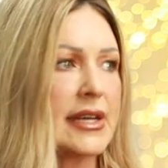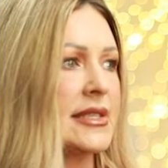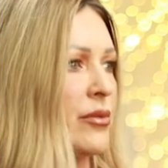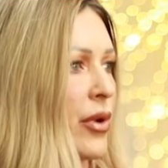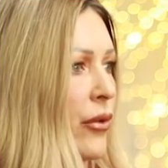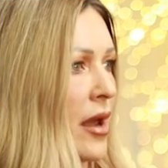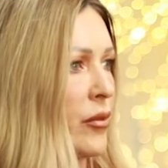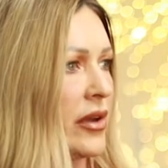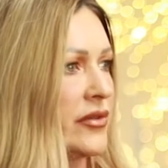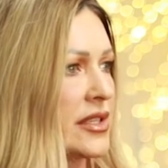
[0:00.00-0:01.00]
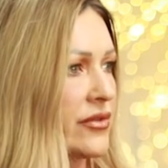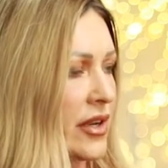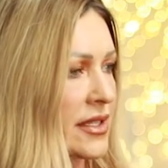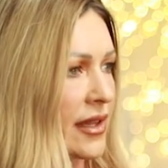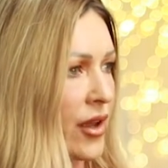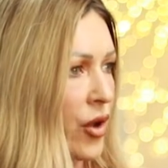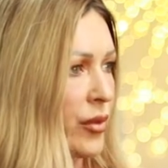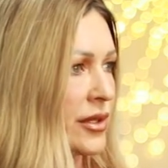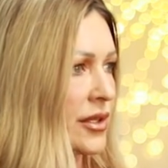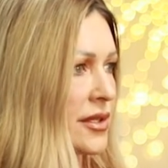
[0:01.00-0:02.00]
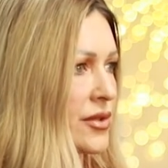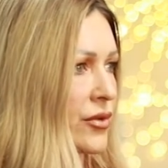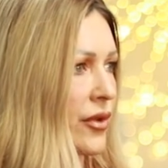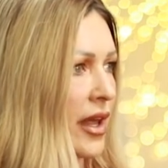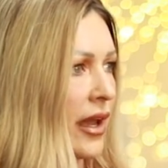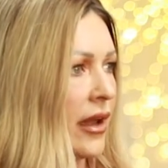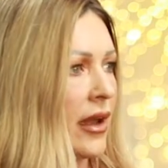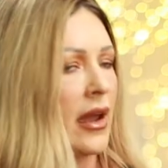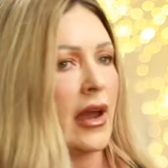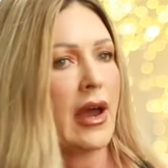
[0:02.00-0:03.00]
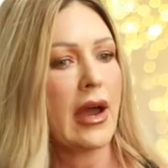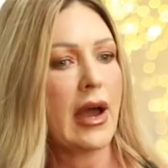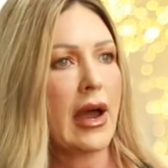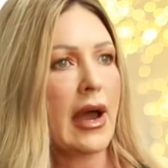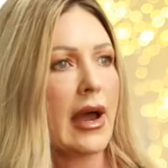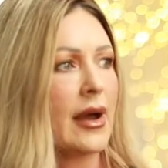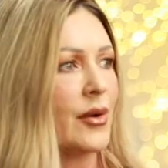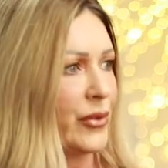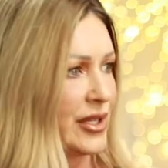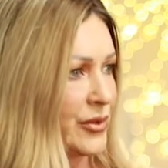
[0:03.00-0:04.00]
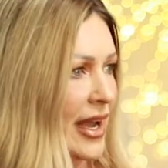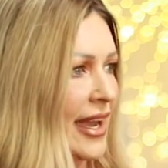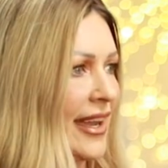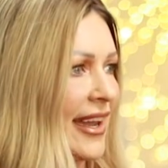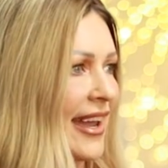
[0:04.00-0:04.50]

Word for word: us in Param. We've just recently opened a store there. Witch Way? Uh, which way?